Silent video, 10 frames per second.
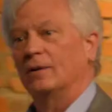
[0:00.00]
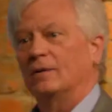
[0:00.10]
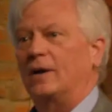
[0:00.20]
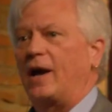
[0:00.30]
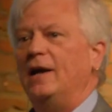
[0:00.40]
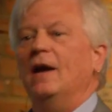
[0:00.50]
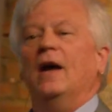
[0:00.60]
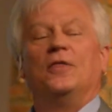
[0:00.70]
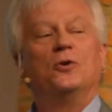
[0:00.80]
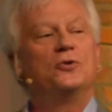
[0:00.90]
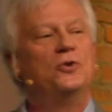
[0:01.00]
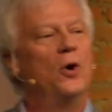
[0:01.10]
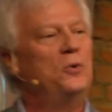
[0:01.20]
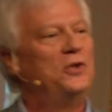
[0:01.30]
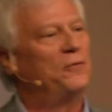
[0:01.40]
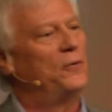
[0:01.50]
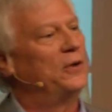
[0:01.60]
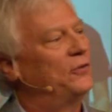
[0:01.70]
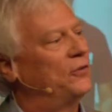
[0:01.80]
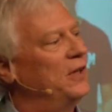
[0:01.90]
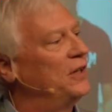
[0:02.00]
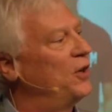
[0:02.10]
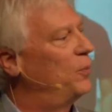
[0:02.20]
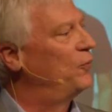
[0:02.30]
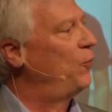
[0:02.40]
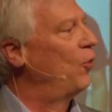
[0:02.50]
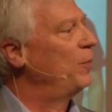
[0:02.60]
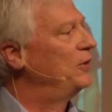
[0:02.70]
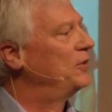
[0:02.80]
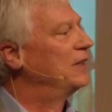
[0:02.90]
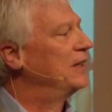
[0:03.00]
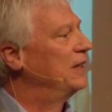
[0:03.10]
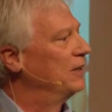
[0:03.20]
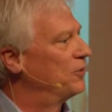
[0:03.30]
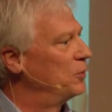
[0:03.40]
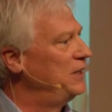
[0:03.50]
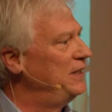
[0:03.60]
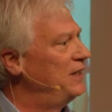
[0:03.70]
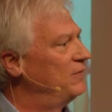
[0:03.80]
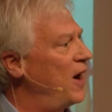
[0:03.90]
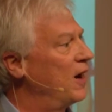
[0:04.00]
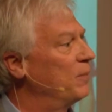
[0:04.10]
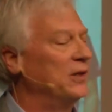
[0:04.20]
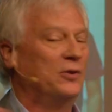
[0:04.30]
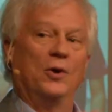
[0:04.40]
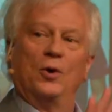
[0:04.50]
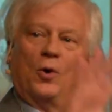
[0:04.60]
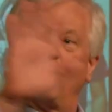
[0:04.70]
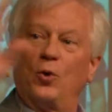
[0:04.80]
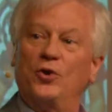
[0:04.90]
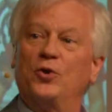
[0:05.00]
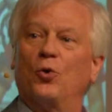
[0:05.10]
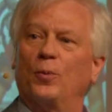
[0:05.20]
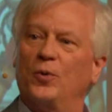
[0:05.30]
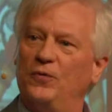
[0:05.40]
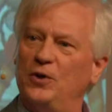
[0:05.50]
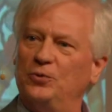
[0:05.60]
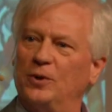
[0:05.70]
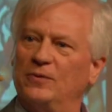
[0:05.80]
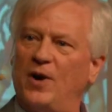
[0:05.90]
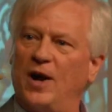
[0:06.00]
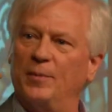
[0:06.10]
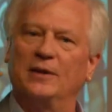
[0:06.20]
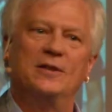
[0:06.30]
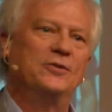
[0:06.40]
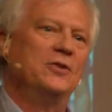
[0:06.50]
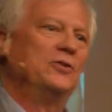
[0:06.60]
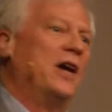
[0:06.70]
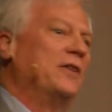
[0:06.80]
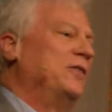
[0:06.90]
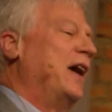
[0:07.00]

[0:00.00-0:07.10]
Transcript: okay? There's no difference in their performance in the 3D environment or the normal visual environment. This suggests